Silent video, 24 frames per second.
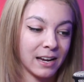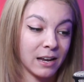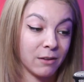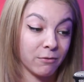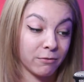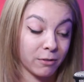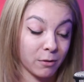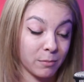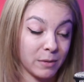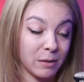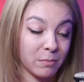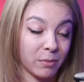And
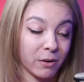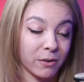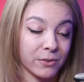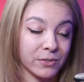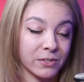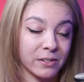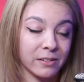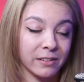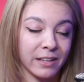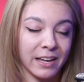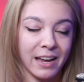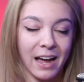for me
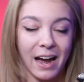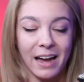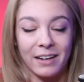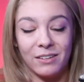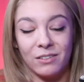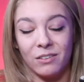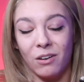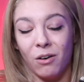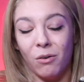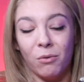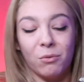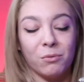personally, I
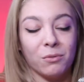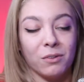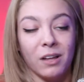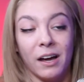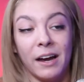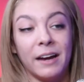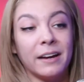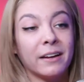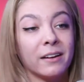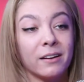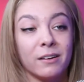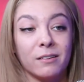don't
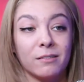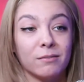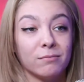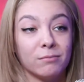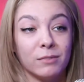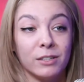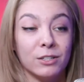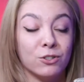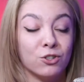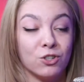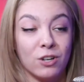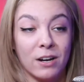like
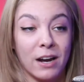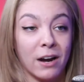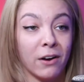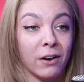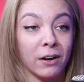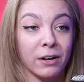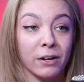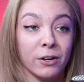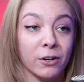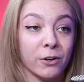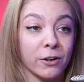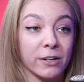the
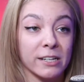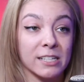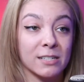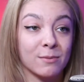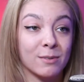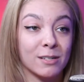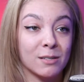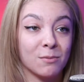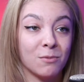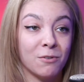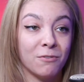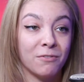generic
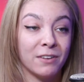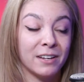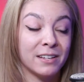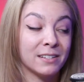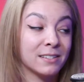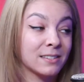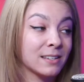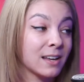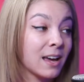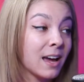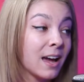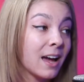Christmas
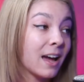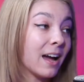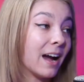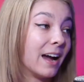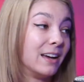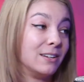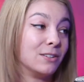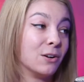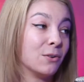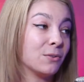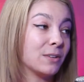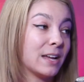movies.
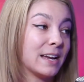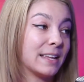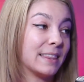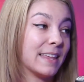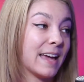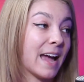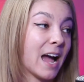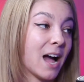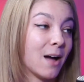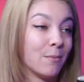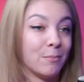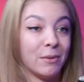Mm-hmm. I don't like
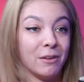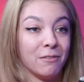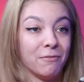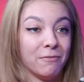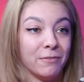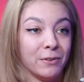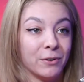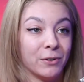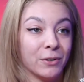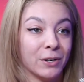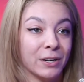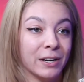the happy,
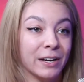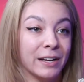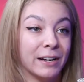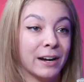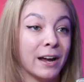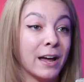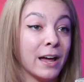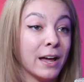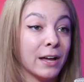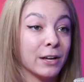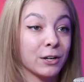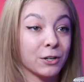feel-good,
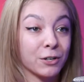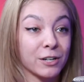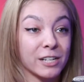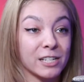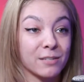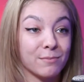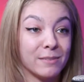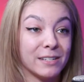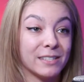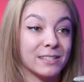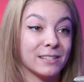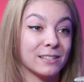
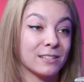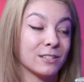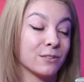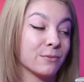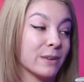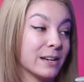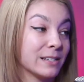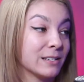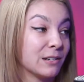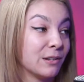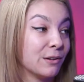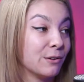Christmas is the
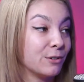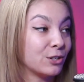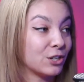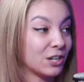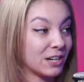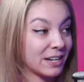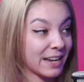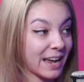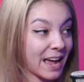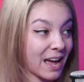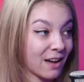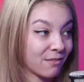
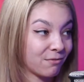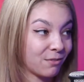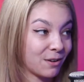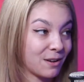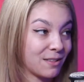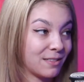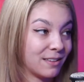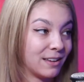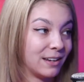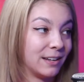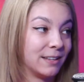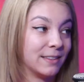resolution to
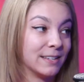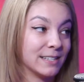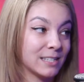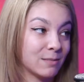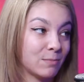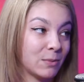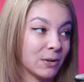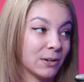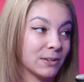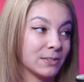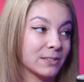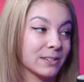everything, and the
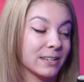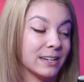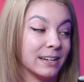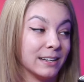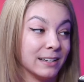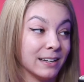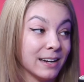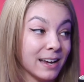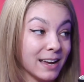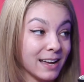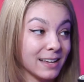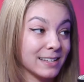spirit's
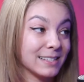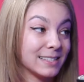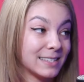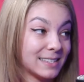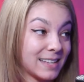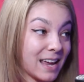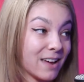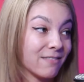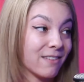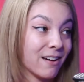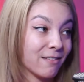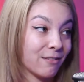going to
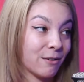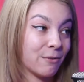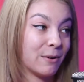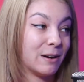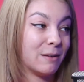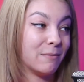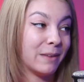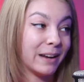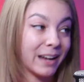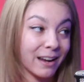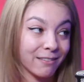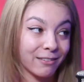save everyone
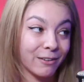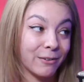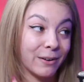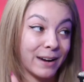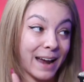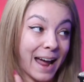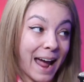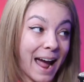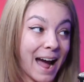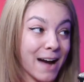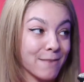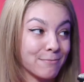and make everyone
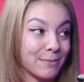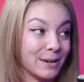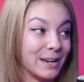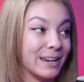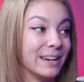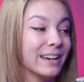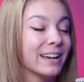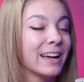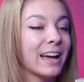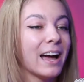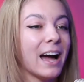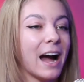
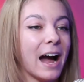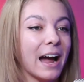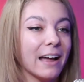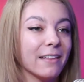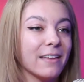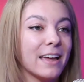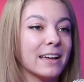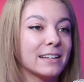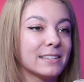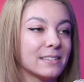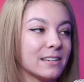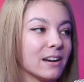happy. I
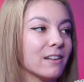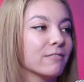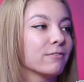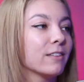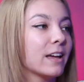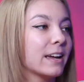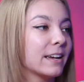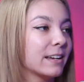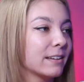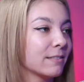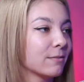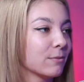like stuff
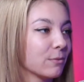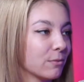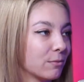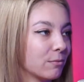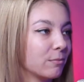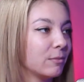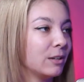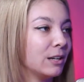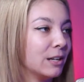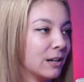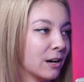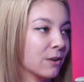like,
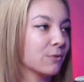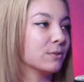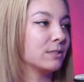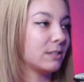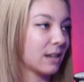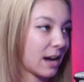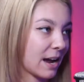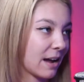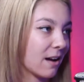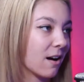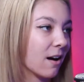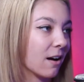you know,
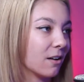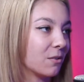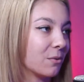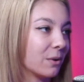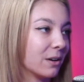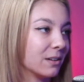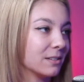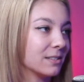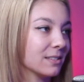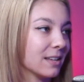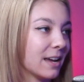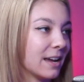Die Hard,
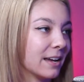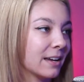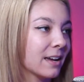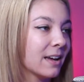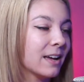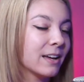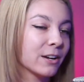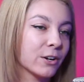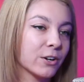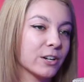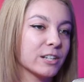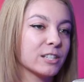where it's like,
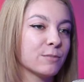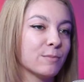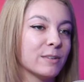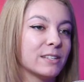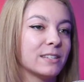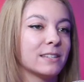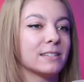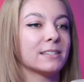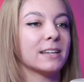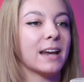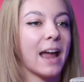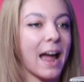mm-hmm.
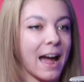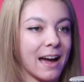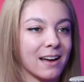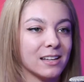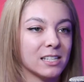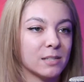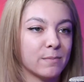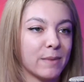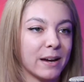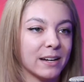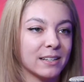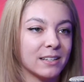Christmas is an
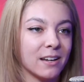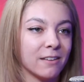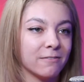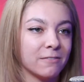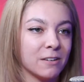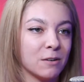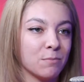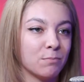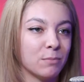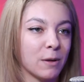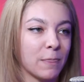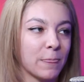aspect of
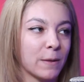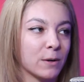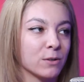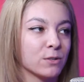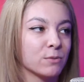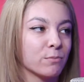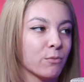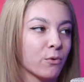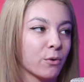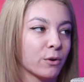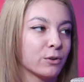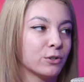it, but
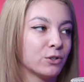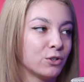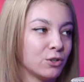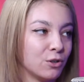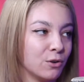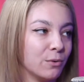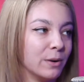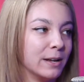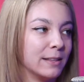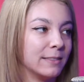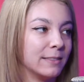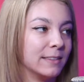there's more
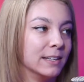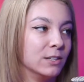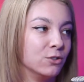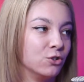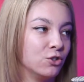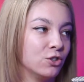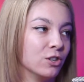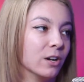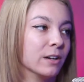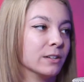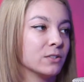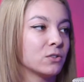to it than
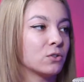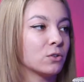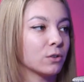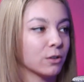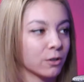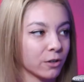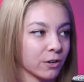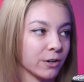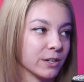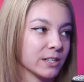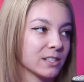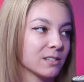just
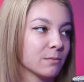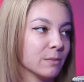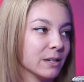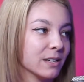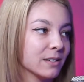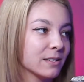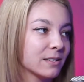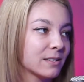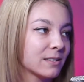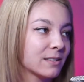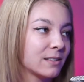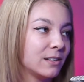
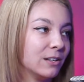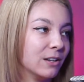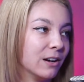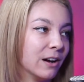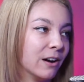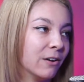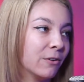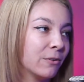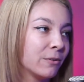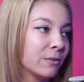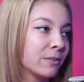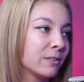Christmas, yeah. you
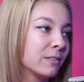know?